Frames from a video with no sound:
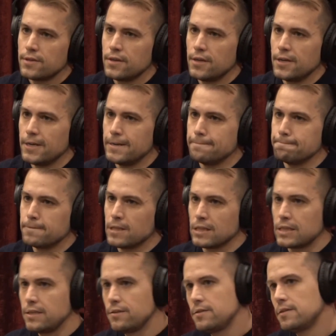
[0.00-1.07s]
The
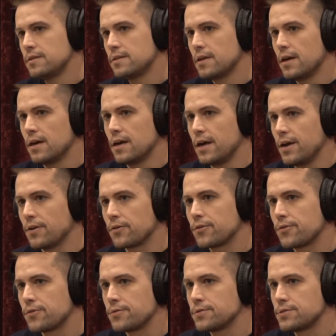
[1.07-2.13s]
lead air
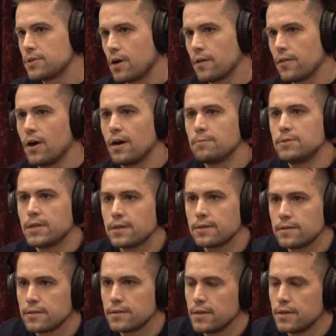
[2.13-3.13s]
crew saw the object.